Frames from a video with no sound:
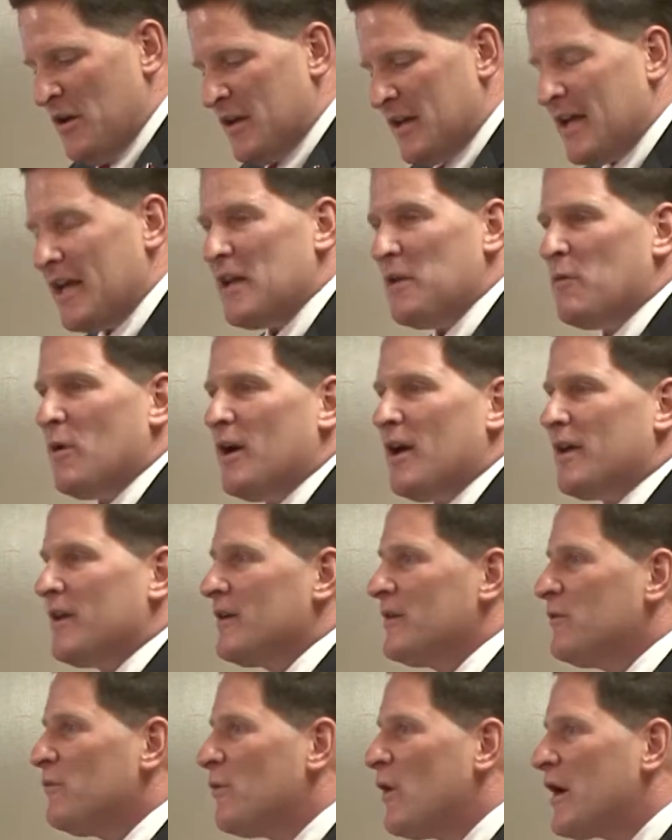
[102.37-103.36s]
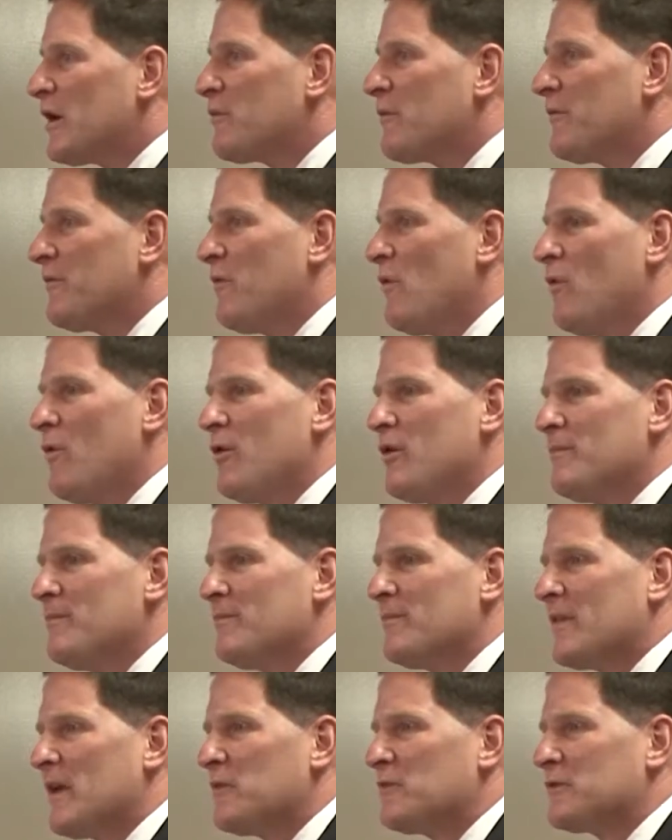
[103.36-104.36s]
Anyway, reg reform,
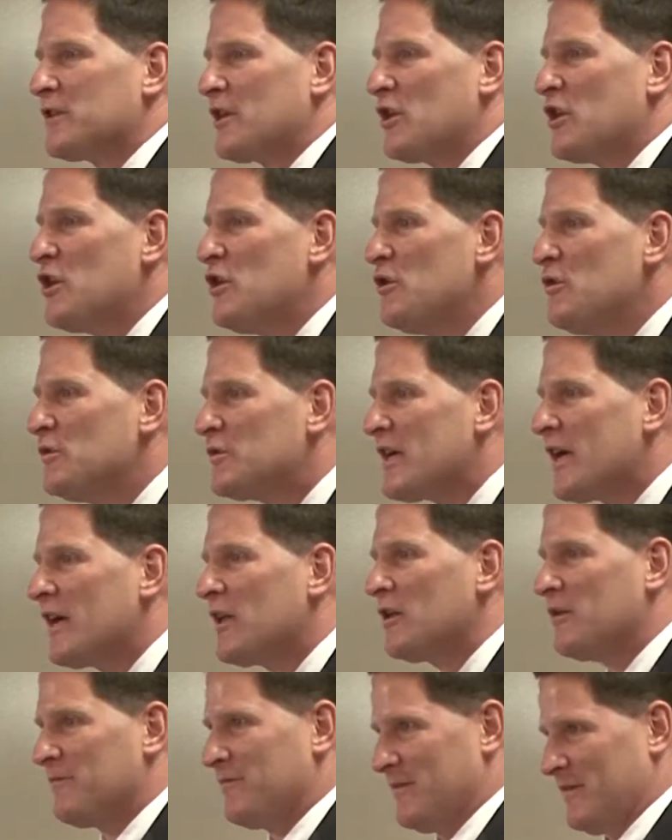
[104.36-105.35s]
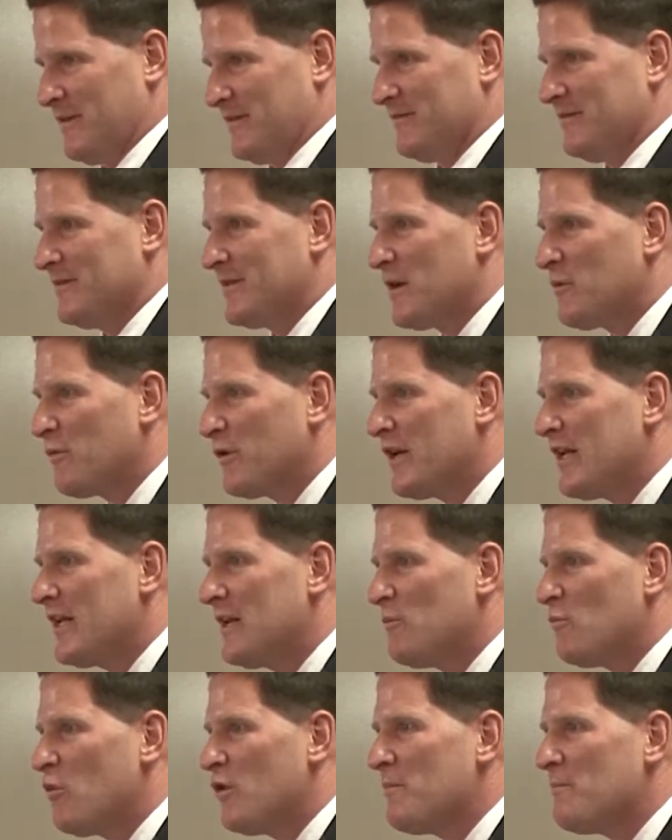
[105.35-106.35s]
that was a huge elephant that we're
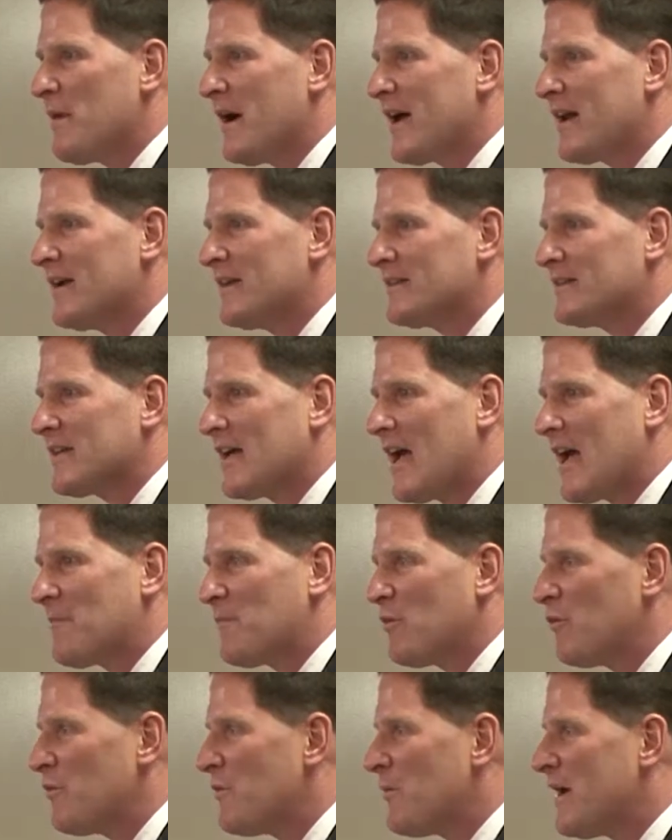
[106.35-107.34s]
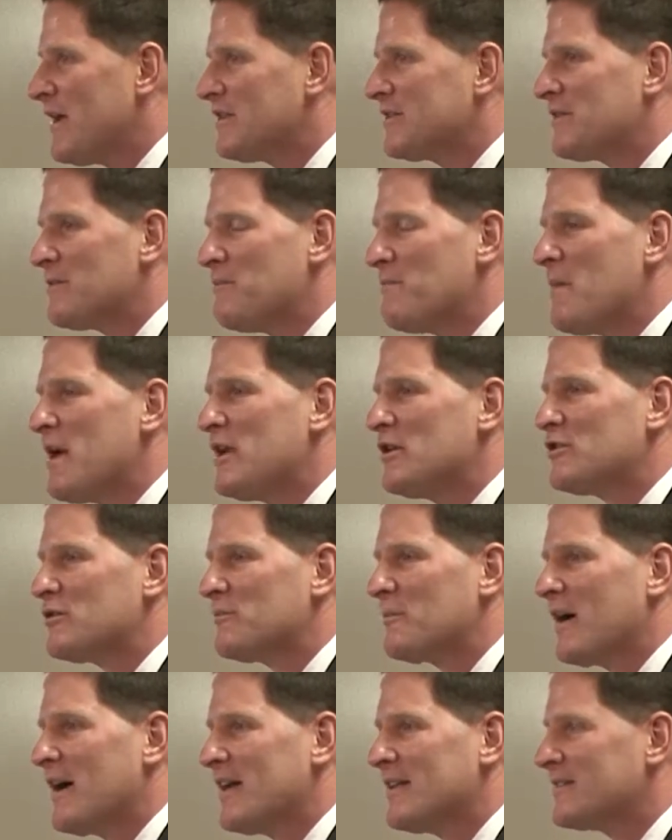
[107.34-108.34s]
eating one bite at a time, but we made some major
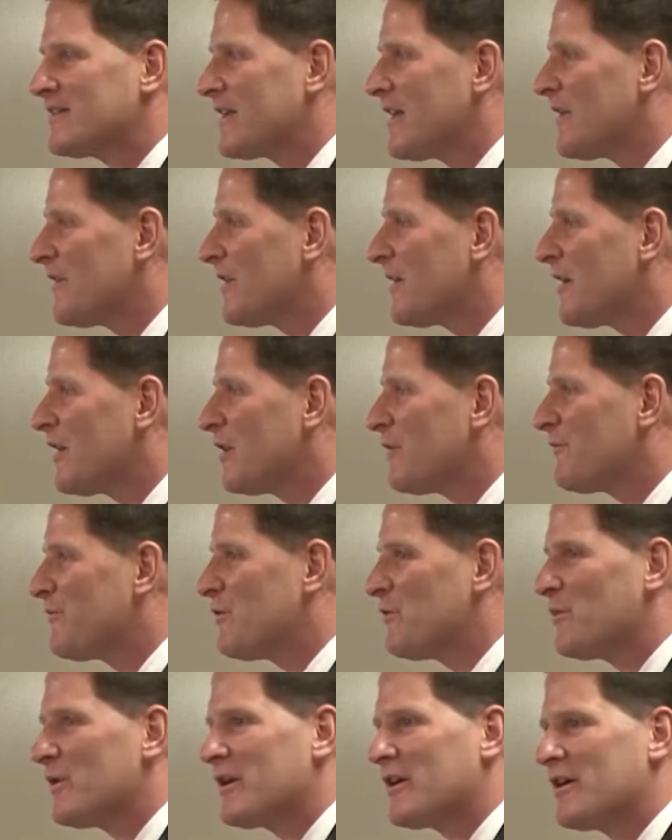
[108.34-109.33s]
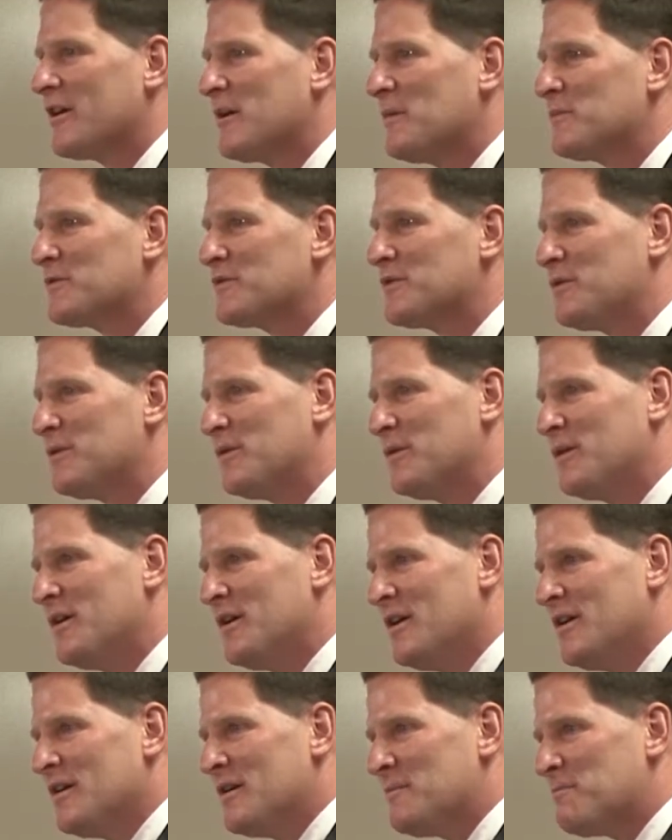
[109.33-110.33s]
bites out of the elephant when it comes to
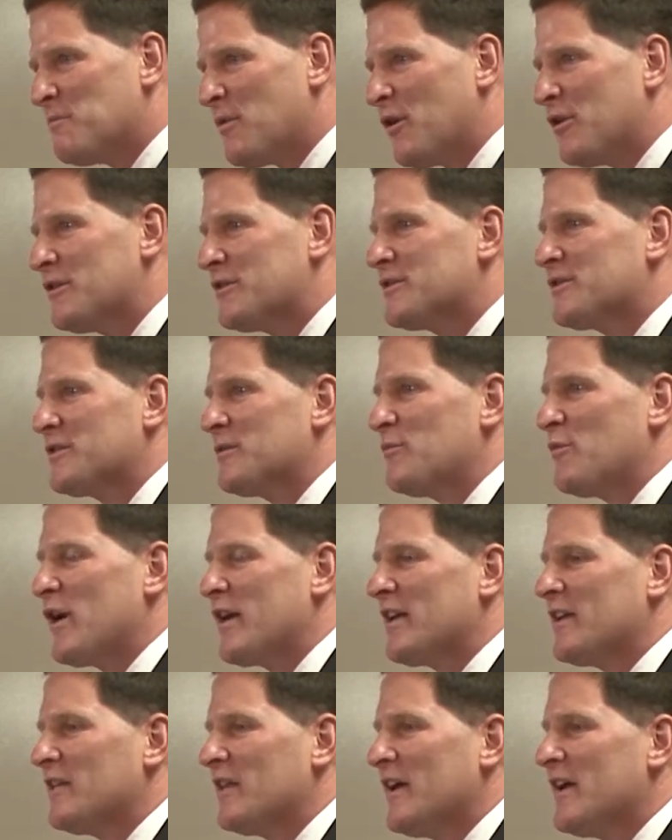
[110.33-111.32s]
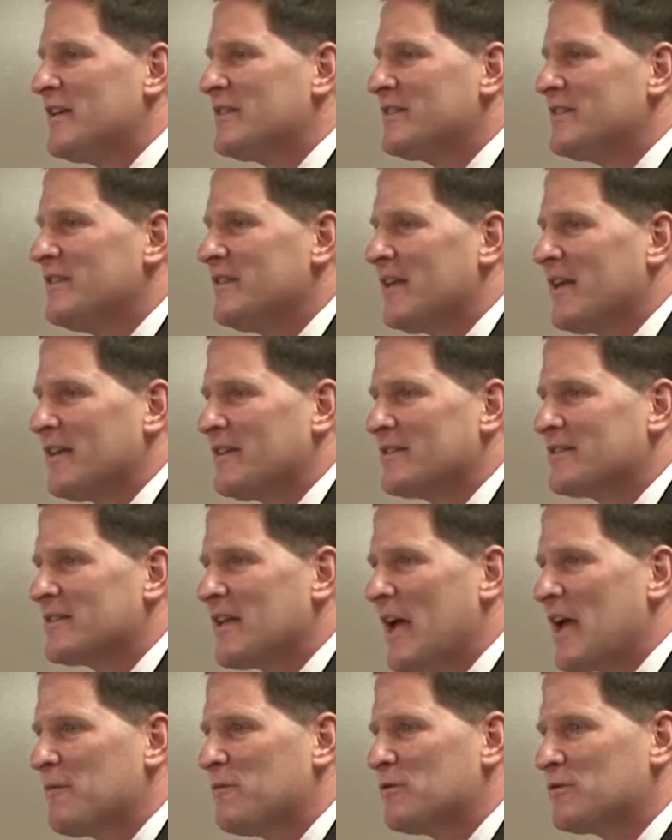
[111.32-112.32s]
burdensome regulation that
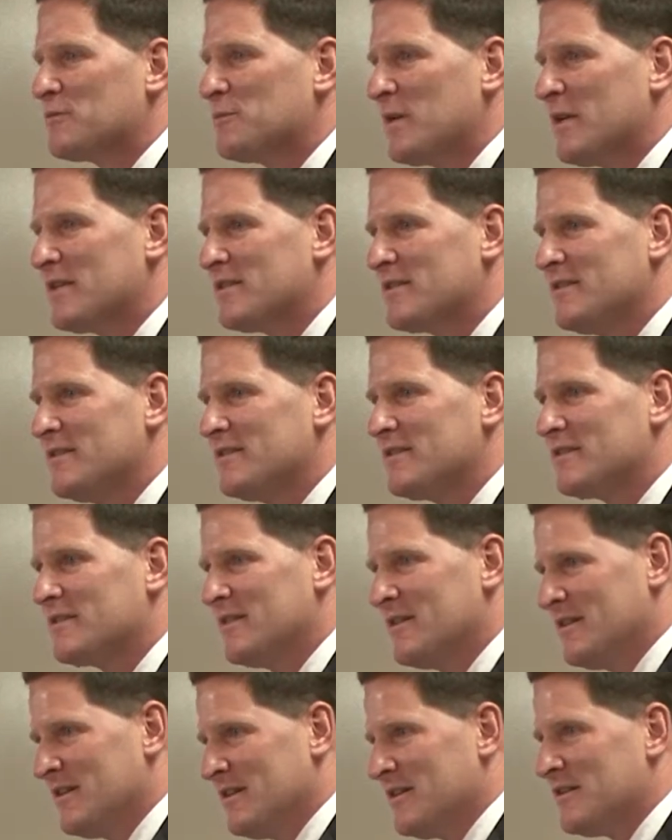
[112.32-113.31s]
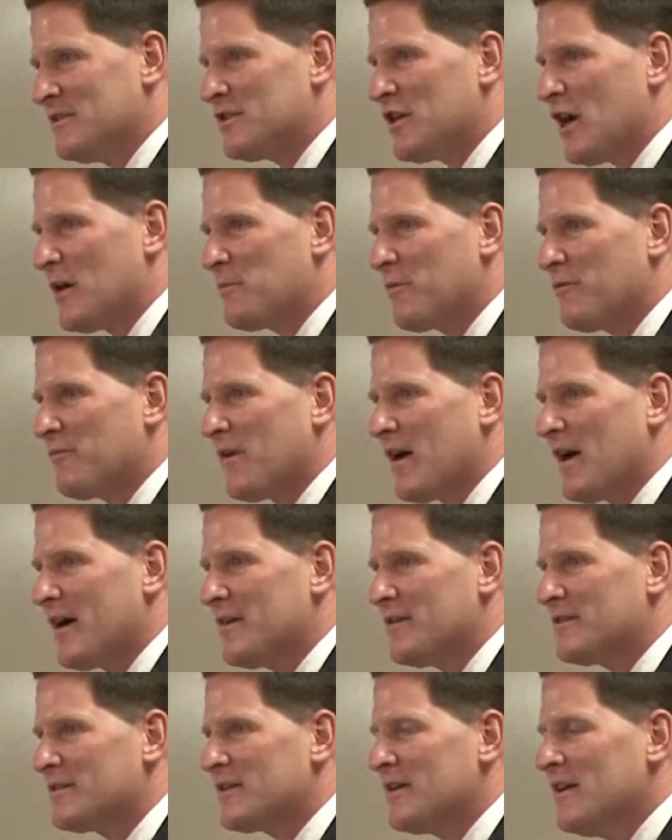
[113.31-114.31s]
stifles business, job
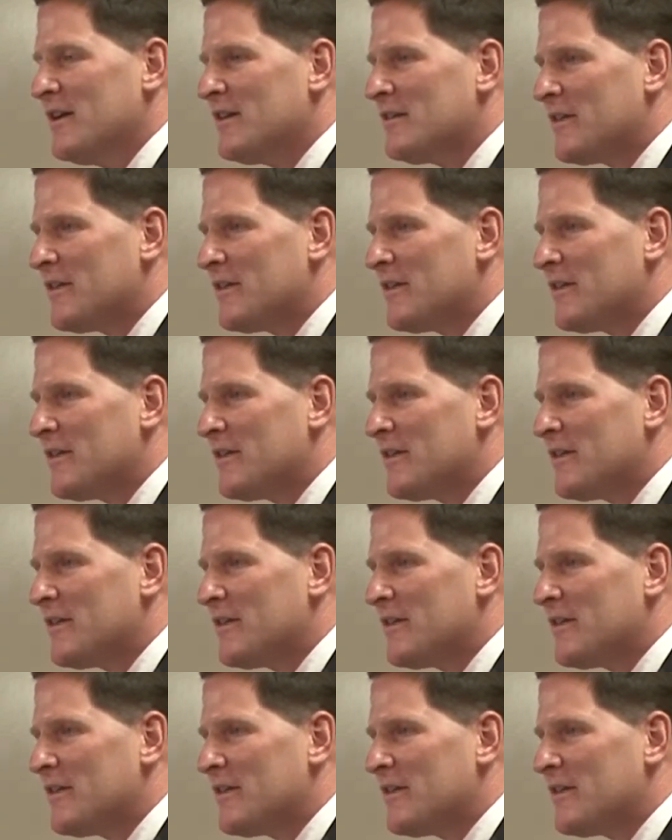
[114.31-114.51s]
providers.